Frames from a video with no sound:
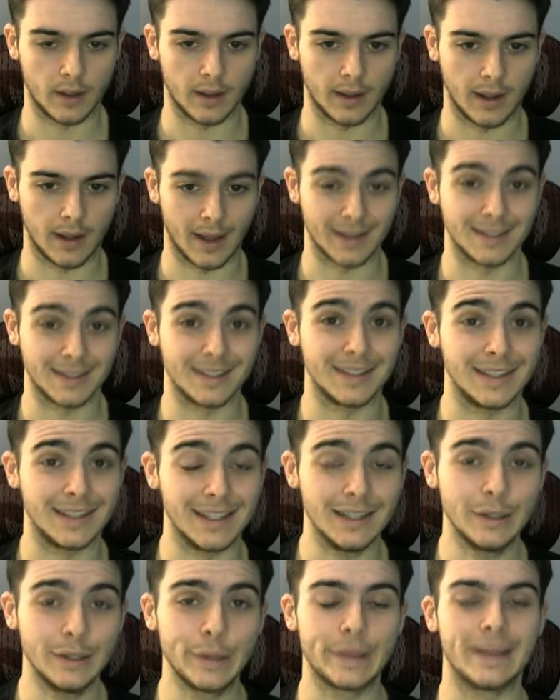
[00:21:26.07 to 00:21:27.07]
I
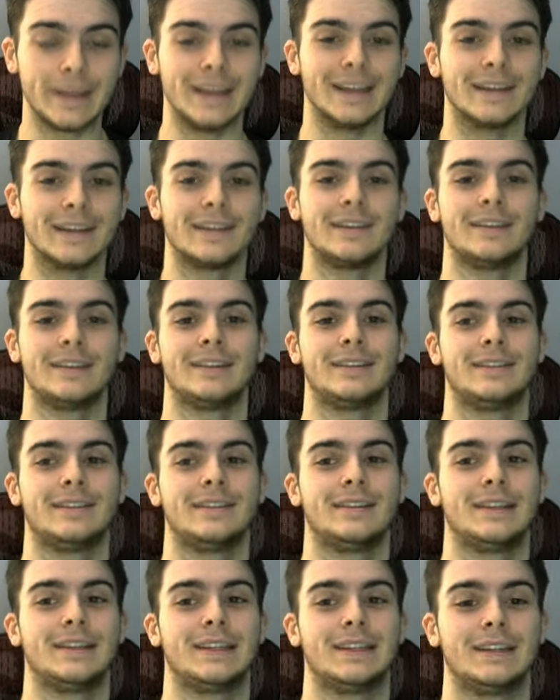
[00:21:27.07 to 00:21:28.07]
still think
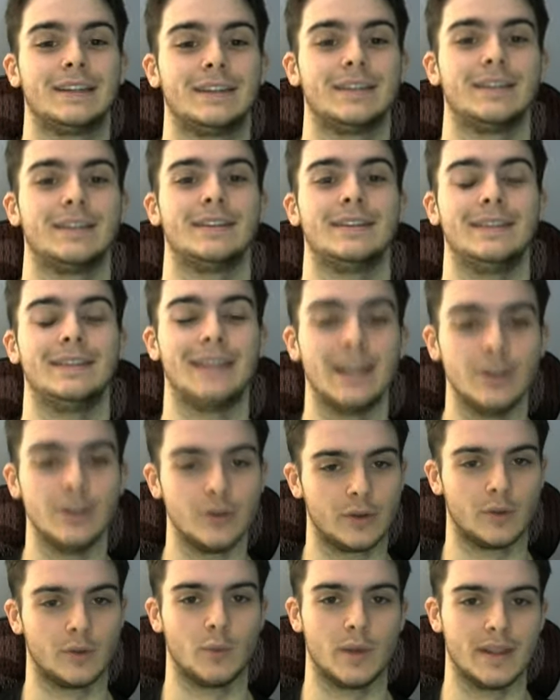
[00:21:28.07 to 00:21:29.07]
that you
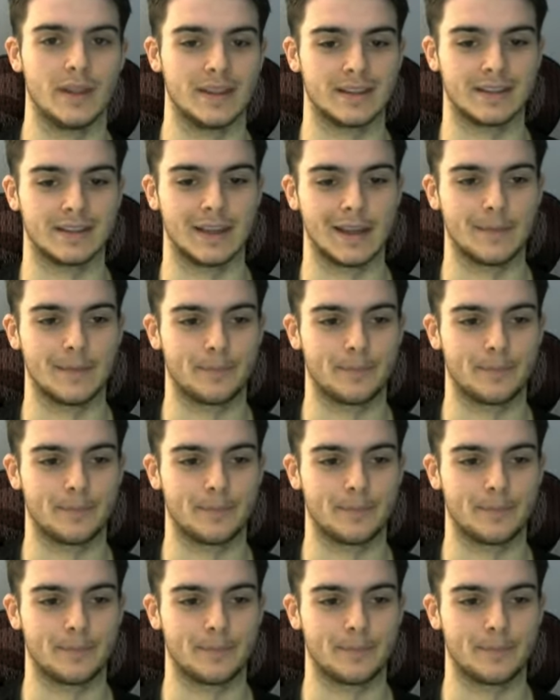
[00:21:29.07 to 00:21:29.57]
can win this game.